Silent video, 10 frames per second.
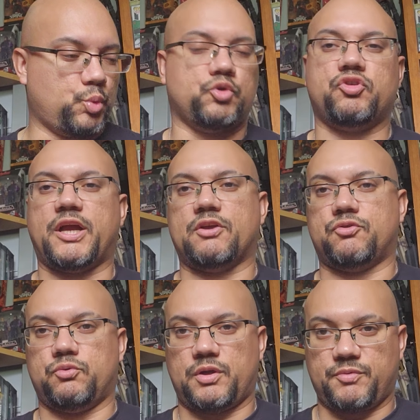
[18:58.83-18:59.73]
what you guys
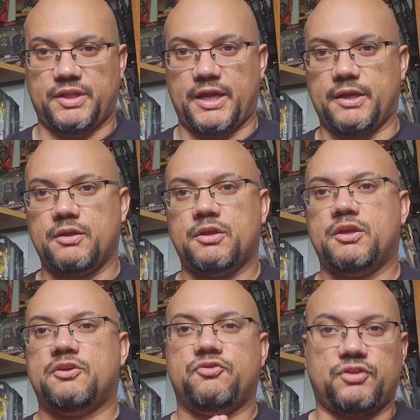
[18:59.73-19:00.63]
do every day.
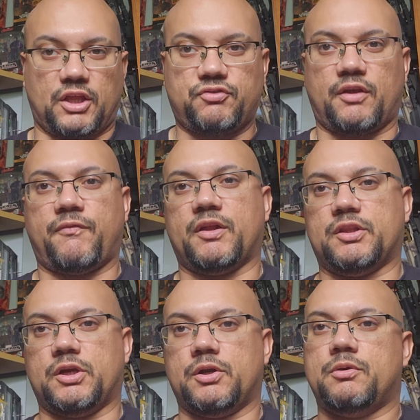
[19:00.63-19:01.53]
Stay safe out
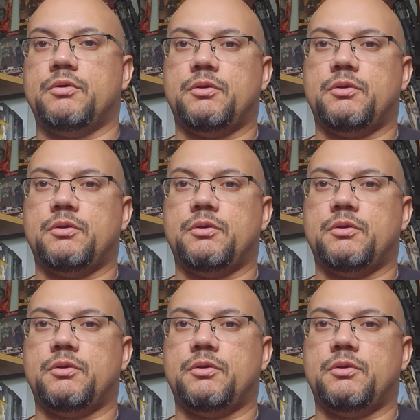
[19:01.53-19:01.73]
there.